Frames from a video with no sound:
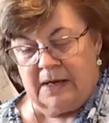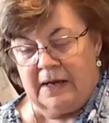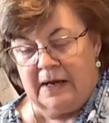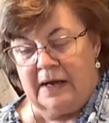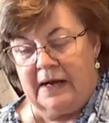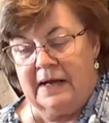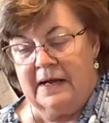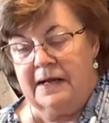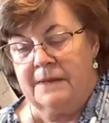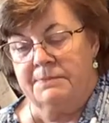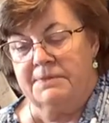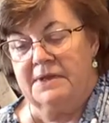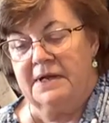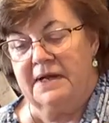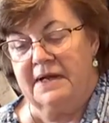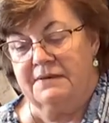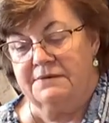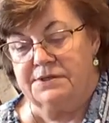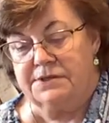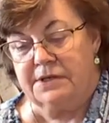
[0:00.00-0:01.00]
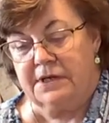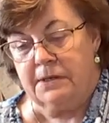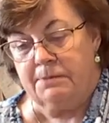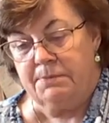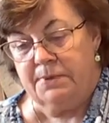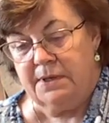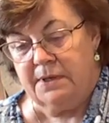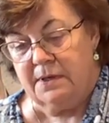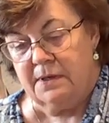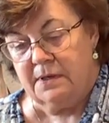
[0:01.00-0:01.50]
I happen to have
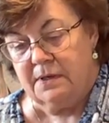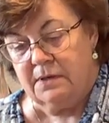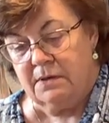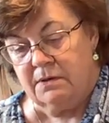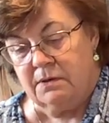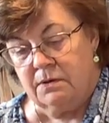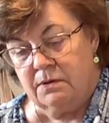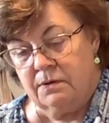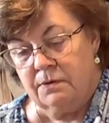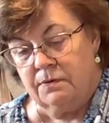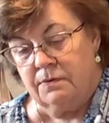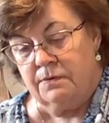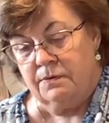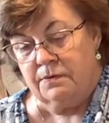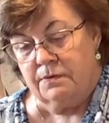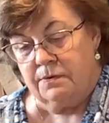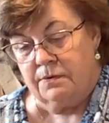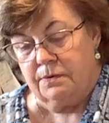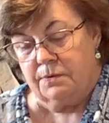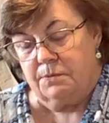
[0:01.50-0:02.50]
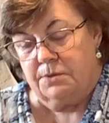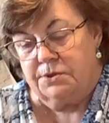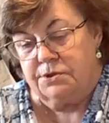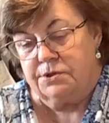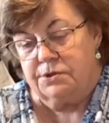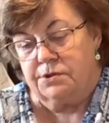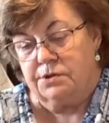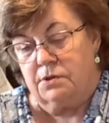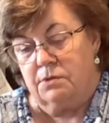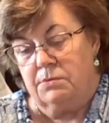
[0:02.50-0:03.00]
Skippy, which
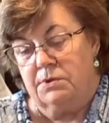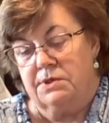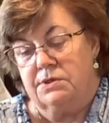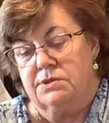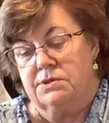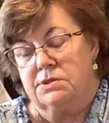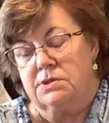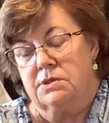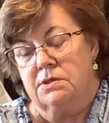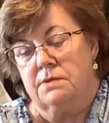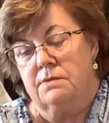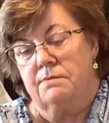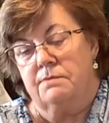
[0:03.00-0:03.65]
is always,